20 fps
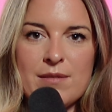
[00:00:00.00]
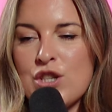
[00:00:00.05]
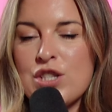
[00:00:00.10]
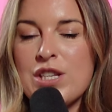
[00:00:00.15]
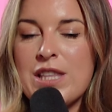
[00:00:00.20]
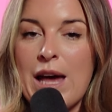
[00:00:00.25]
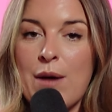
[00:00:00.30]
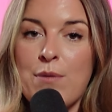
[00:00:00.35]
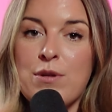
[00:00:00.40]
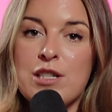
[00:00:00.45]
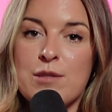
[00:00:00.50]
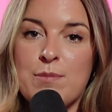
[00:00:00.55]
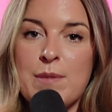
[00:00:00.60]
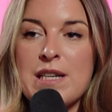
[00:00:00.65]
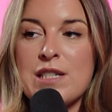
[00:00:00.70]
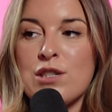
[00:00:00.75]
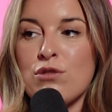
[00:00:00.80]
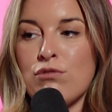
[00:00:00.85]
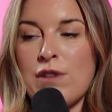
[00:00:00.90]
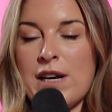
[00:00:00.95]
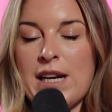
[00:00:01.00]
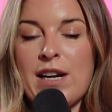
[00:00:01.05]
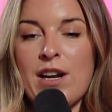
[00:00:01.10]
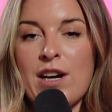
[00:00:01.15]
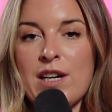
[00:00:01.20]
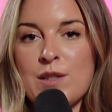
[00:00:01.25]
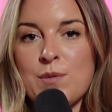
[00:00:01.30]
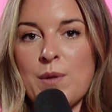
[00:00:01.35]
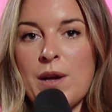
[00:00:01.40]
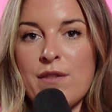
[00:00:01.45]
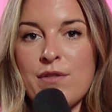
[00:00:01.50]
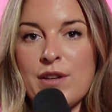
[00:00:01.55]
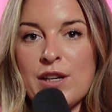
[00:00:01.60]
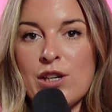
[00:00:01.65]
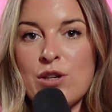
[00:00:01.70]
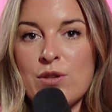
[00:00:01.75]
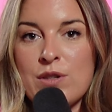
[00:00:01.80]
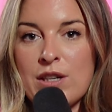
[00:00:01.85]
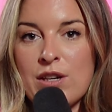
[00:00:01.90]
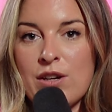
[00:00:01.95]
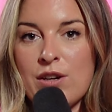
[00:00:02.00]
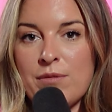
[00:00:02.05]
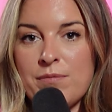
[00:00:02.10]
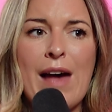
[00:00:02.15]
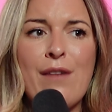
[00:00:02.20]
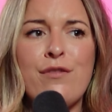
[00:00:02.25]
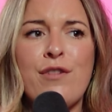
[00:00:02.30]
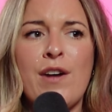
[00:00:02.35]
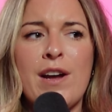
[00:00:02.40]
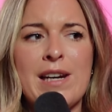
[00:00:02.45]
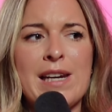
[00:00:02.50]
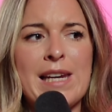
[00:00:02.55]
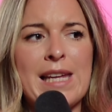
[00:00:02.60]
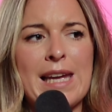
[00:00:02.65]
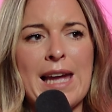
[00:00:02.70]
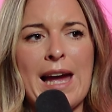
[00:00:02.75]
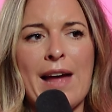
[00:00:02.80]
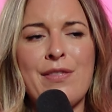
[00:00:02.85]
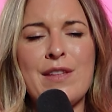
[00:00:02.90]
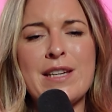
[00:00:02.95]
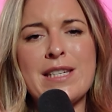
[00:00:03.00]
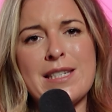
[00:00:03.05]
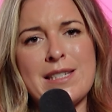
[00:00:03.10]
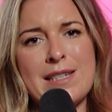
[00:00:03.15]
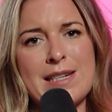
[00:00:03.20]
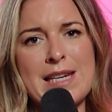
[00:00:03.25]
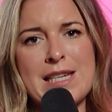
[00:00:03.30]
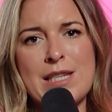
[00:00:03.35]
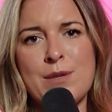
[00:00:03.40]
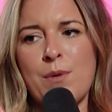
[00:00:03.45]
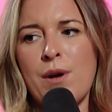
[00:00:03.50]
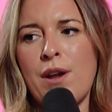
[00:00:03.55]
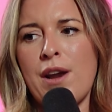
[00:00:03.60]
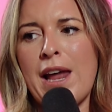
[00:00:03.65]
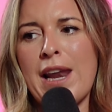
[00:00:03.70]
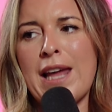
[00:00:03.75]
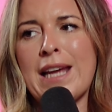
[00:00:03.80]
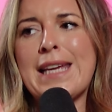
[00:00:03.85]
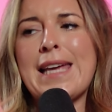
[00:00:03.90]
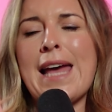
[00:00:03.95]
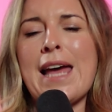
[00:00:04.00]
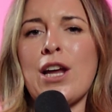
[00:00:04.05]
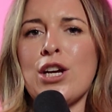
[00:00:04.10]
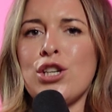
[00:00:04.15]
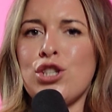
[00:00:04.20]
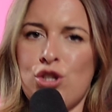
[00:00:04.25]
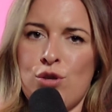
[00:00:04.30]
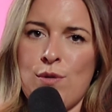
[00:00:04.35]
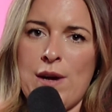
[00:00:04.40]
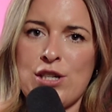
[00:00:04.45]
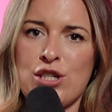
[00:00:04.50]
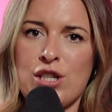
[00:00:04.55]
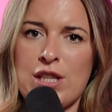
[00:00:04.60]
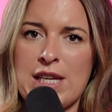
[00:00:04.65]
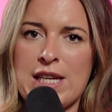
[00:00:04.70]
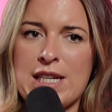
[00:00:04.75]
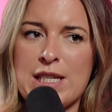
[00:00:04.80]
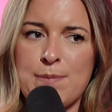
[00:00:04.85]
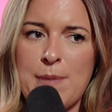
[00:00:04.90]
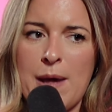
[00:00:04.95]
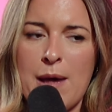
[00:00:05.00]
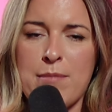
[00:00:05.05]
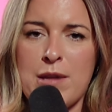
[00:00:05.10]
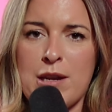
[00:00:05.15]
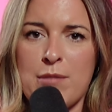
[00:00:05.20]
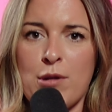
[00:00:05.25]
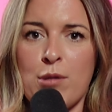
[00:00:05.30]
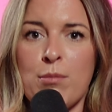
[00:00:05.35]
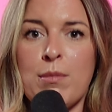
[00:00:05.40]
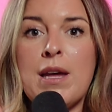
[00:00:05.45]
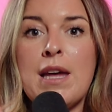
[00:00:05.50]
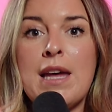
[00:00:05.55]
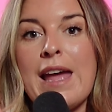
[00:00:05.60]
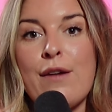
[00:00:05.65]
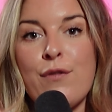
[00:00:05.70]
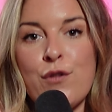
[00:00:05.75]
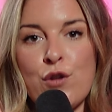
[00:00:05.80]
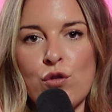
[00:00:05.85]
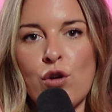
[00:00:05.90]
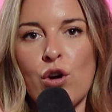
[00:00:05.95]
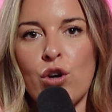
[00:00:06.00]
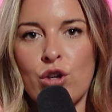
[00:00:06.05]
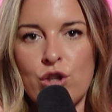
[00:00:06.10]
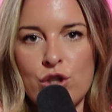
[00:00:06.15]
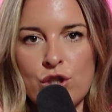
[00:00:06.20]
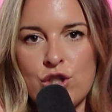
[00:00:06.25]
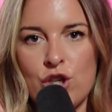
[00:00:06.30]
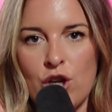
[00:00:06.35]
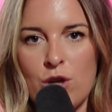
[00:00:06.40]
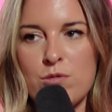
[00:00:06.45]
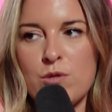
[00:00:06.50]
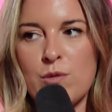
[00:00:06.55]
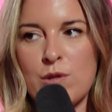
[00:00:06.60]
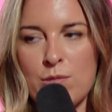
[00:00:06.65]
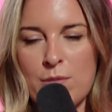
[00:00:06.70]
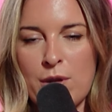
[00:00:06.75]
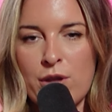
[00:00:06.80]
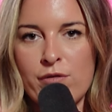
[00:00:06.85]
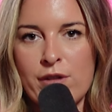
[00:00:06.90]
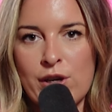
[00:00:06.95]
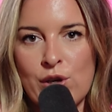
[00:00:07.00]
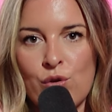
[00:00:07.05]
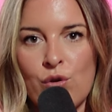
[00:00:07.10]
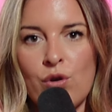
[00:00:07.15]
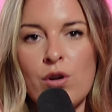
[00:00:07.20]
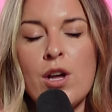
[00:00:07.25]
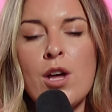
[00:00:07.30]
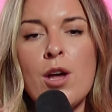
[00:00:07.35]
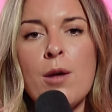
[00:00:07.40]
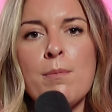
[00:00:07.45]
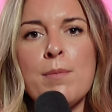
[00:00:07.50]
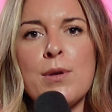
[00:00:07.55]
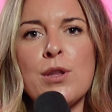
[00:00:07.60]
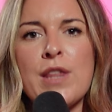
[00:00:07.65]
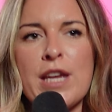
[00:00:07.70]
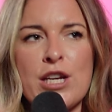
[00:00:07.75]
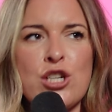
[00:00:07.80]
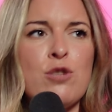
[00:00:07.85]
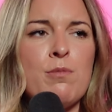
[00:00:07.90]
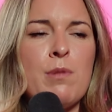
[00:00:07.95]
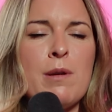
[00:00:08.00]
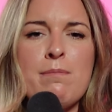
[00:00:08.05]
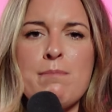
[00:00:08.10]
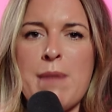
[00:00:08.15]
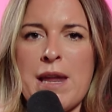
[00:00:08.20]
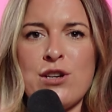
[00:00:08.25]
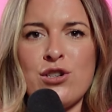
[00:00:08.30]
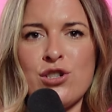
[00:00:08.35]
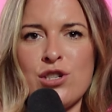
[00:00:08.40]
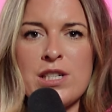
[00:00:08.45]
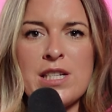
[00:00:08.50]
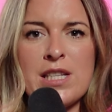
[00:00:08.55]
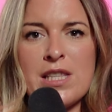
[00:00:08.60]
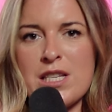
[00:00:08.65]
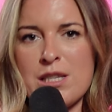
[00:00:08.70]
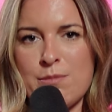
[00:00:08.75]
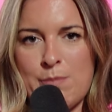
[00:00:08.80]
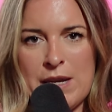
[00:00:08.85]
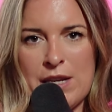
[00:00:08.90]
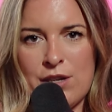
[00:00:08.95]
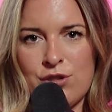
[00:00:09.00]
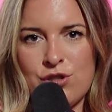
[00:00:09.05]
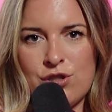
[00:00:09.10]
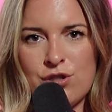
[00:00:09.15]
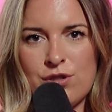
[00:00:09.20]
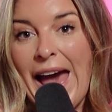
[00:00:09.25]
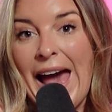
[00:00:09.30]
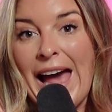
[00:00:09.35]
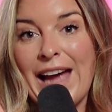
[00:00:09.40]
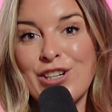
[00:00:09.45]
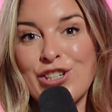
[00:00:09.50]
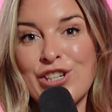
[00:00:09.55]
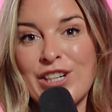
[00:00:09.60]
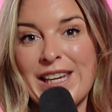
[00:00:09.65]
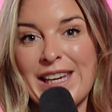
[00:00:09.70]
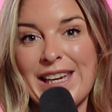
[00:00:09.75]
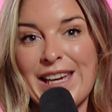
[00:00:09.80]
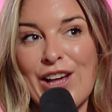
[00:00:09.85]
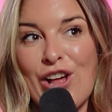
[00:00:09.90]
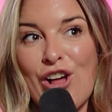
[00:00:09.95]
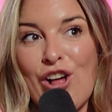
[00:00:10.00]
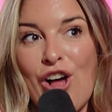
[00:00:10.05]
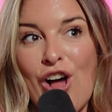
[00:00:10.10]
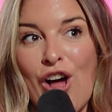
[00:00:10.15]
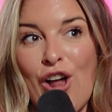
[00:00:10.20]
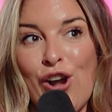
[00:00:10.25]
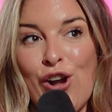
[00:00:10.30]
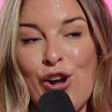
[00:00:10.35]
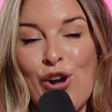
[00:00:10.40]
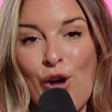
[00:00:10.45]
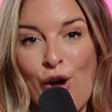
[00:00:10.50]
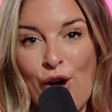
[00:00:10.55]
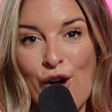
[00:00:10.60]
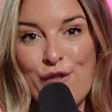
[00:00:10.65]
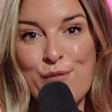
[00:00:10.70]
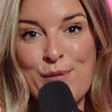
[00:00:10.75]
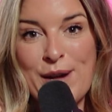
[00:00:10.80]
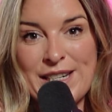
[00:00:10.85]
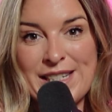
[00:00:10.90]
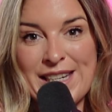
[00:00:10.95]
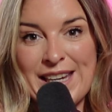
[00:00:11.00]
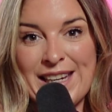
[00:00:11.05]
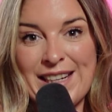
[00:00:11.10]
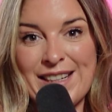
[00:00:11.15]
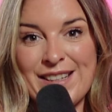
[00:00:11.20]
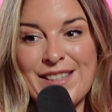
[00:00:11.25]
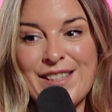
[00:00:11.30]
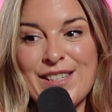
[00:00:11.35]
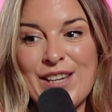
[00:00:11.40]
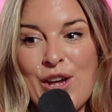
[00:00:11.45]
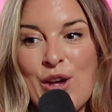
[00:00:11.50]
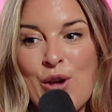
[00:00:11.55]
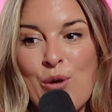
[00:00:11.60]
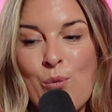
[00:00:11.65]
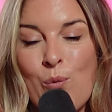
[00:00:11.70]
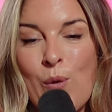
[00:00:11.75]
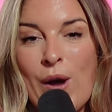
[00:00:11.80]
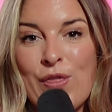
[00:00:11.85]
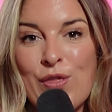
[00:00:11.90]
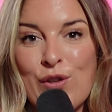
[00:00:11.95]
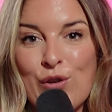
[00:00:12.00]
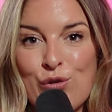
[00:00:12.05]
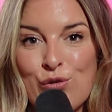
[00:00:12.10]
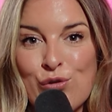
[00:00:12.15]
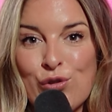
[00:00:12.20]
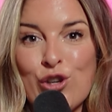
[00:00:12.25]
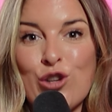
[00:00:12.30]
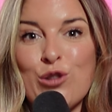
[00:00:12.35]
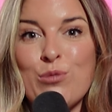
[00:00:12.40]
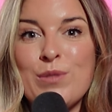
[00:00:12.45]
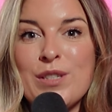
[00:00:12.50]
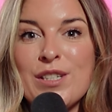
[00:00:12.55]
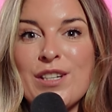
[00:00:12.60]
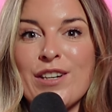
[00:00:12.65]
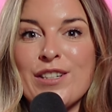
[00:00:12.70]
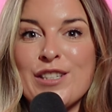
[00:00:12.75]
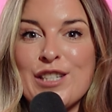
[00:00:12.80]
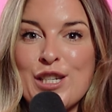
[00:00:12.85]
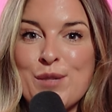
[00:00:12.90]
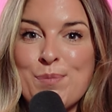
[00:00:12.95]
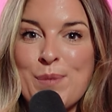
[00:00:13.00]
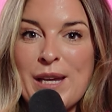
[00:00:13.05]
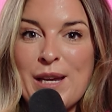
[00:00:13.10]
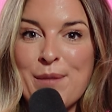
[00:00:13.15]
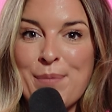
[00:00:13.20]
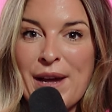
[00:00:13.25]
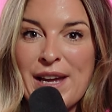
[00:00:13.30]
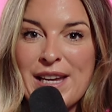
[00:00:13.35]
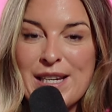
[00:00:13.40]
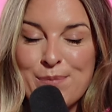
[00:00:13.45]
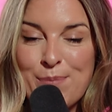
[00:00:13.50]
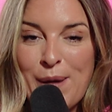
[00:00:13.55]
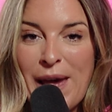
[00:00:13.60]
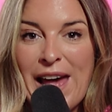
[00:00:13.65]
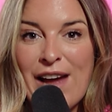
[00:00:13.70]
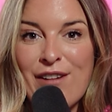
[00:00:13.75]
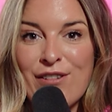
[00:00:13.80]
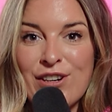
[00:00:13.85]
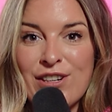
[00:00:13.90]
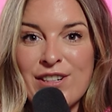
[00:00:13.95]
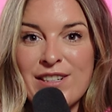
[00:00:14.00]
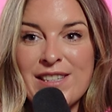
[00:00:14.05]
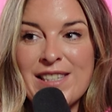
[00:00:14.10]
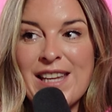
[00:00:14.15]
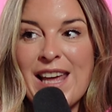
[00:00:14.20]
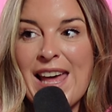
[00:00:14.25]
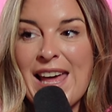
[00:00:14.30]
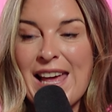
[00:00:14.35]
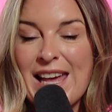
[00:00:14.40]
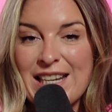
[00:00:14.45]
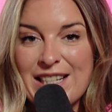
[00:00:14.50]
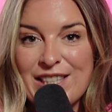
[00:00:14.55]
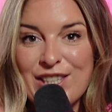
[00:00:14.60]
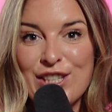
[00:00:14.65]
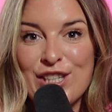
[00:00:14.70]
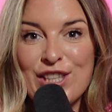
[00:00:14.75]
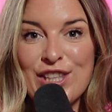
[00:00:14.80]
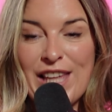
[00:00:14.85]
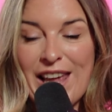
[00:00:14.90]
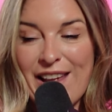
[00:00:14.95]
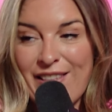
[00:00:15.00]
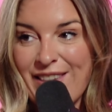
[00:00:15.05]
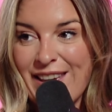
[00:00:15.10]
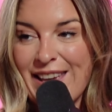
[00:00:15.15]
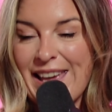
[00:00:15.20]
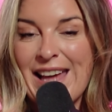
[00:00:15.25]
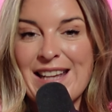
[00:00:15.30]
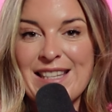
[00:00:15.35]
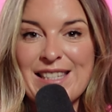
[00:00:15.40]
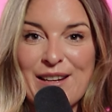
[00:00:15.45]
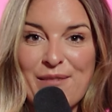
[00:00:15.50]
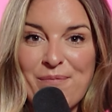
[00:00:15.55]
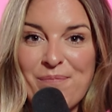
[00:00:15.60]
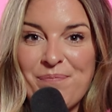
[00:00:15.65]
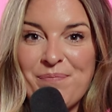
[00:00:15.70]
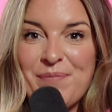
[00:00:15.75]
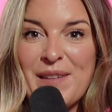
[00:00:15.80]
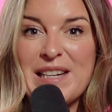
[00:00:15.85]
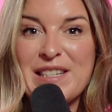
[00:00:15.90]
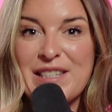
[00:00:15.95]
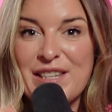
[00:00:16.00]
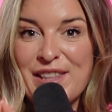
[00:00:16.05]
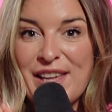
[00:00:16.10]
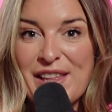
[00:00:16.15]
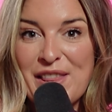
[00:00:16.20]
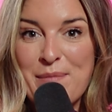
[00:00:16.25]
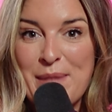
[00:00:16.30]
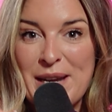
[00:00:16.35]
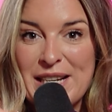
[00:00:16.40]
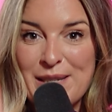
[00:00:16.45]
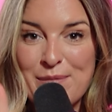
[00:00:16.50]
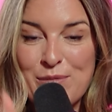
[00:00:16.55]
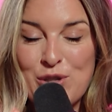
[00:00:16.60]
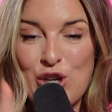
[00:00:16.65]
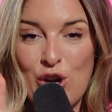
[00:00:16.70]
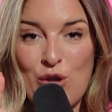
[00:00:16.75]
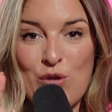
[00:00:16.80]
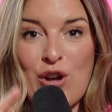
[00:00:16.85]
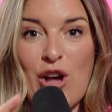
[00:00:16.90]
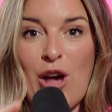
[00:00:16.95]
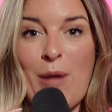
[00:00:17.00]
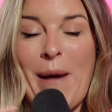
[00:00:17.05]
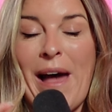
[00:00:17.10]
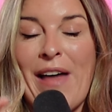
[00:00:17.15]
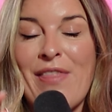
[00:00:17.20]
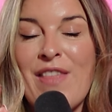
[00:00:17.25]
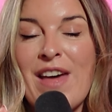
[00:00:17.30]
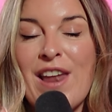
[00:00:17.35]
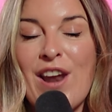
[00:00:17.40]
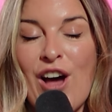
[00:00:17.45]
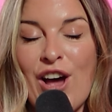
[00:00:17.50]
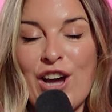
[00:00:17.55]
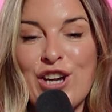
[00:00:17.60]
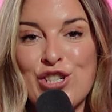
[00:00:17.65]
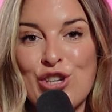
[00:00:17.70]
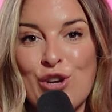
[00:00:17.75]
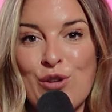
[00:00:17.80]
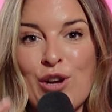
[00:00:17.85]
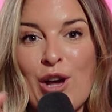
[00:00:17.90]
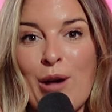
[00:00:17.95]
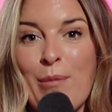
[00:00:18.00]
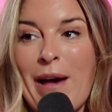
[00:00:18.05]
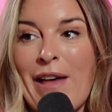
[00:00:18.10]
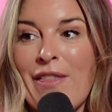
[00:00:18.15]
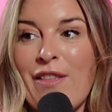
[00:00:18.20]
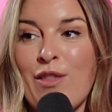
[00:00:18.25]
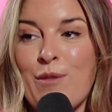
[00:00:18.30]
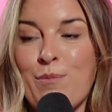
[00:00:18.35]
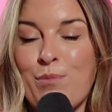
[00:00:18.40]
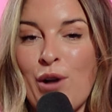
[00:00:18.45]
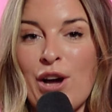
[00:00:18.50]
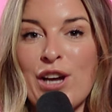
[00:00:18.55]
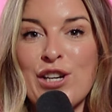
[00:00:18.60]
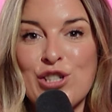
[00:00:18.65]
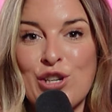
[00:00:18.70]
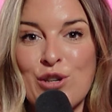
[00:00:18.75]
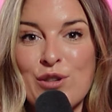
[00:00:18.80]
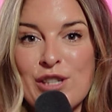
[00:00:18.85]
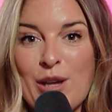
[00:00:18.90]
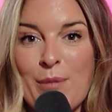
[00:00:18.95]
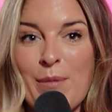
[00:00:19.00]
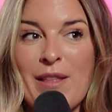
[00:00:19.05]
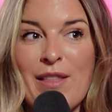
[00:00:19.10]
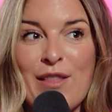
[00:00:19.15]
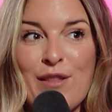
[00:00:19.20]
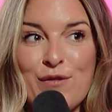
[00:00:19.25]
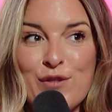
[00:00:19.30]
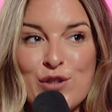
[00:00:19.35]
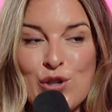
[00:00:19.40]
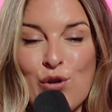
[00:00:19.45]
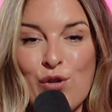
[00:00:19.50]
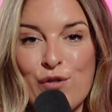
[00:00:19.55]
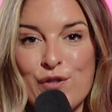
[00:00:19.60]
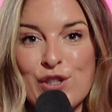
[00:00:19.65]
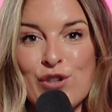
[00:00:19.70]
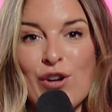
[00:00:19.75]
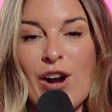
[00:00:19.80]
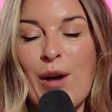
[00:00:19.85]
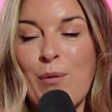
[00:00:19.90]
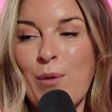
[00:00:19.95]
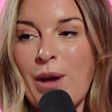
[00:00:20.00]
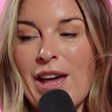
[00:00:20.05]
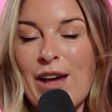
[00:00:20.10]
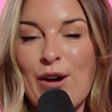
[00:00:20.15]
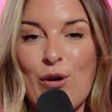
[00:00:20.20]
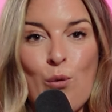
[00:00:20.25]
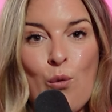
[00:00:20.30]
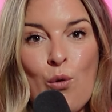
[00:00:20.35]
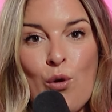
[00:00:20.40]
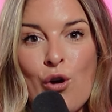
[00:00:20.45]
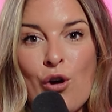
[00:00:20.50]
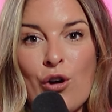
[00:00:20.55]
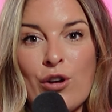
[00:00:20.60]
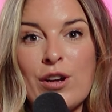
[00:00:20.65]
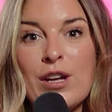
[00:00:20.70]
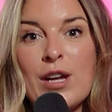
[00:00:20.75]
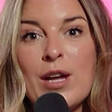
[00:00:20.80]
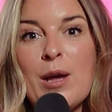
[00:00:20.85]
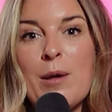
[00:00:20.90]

So that one to me is a really nice way of including her. And finally, and this is an easy one, and again, I do actually think is bare minimum if you're on good terms with your mother-in-law, but they should be mentioned in the speech. Actually, a lot of weddings, when the groom starts to speak about his parents, is the thing that gets him, is the thing that makes him choke up, and then I choke up, and then the bride chokes up, and then the photographers cry, we're all gone.